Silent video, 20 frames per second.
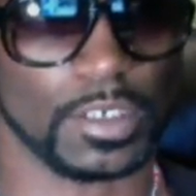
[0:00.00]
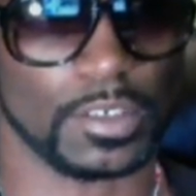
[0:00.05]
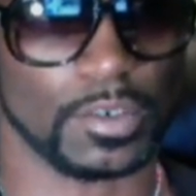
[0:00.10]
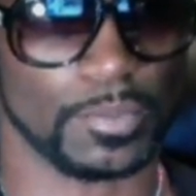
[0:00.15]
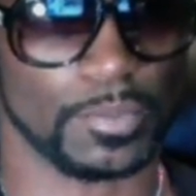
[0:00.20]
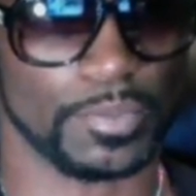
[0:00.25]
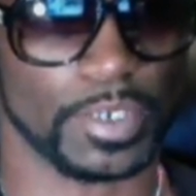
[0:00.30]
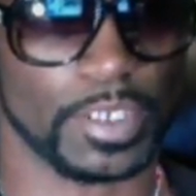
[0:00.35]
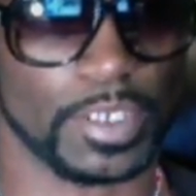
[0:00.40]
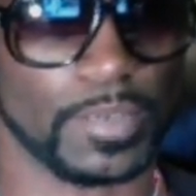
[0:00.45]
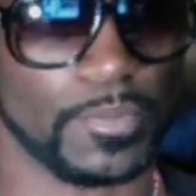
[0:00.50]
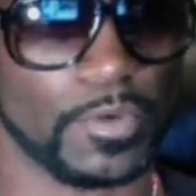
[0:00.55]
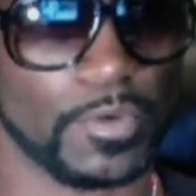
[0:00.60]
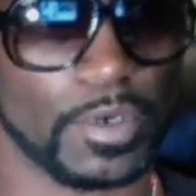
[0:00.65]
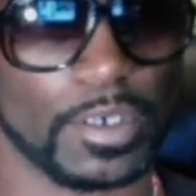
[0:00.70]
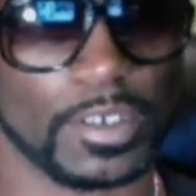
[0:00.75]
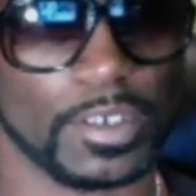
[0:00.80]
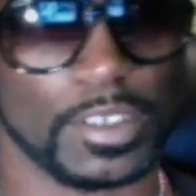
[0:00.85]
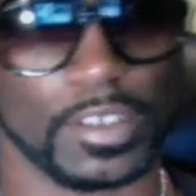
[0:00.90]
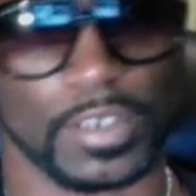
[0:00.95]
you know, brick and
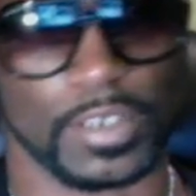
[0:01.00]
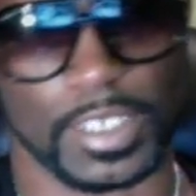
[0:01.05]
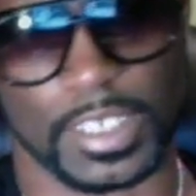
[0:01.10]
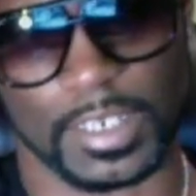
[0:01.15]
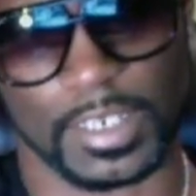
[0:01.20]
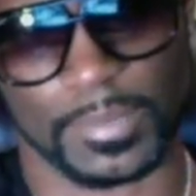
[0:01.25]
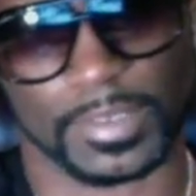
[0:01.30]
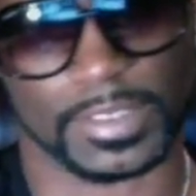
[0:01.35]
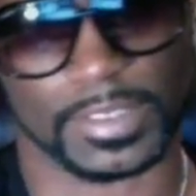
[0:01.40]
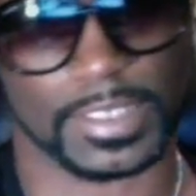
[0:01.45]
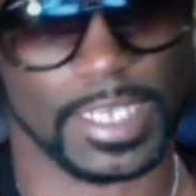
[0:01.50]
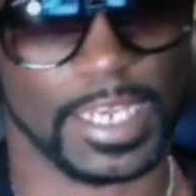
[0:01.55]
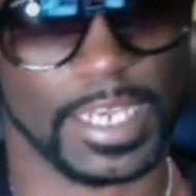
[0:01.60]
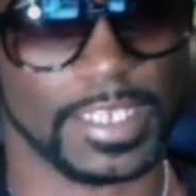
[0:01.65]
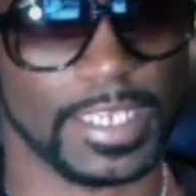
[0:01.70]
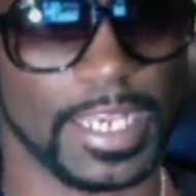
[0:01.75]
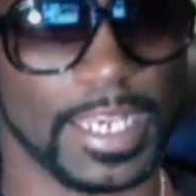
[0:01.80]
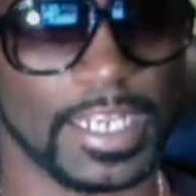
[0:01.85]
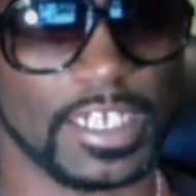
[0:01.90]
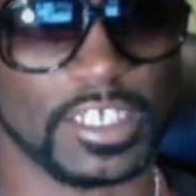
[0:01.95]
mortar, you know, they come inside,
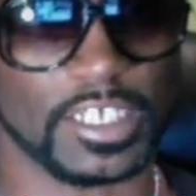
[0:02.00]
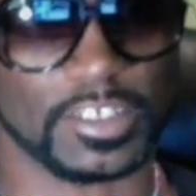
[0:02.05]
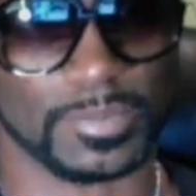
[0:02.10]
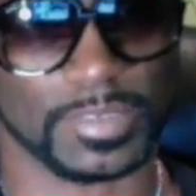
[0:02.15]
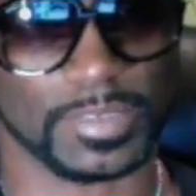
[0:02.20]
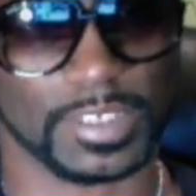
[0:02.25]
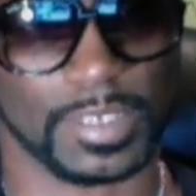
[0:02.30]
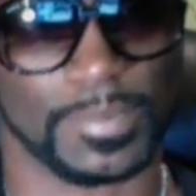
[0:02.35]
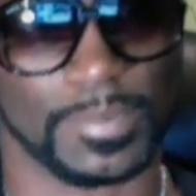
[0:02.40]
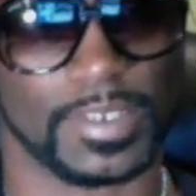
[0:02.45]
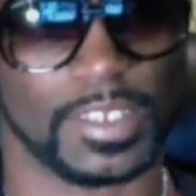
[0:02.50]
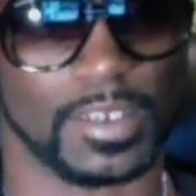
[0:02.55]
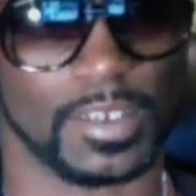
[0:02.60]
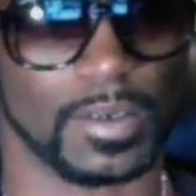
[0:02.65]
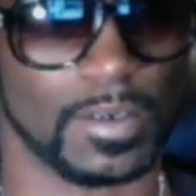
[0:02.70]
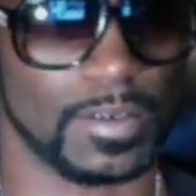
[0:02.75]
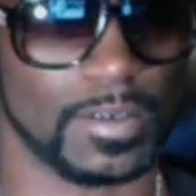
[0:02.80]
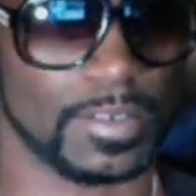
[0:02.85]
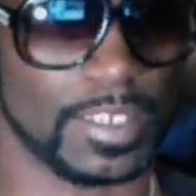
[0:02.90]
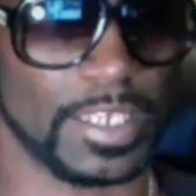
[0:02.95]
you got customers coming in
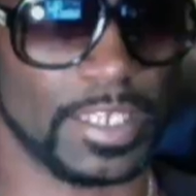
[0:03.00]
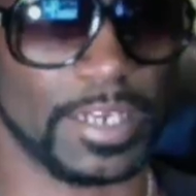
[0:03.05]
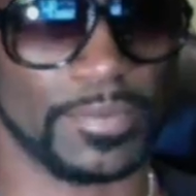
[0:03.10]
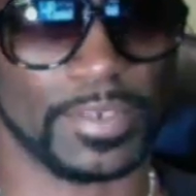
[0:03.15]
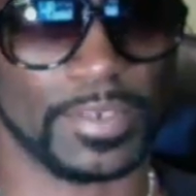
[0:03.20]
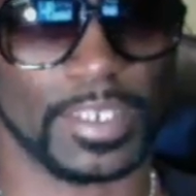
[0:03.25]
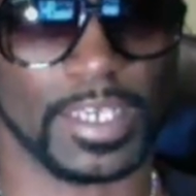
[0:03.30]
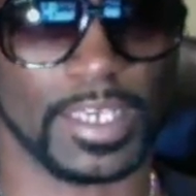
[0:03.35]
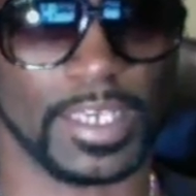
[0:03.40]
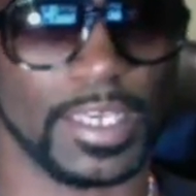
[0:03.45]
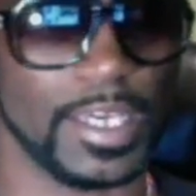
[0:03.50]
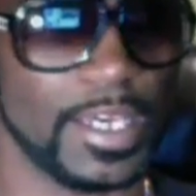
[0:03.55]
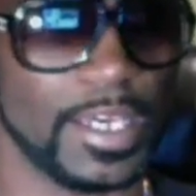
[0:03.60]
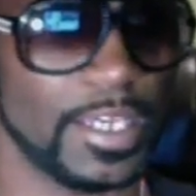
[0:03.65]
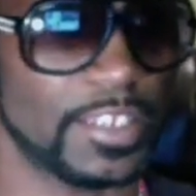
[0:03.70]
all day, every day,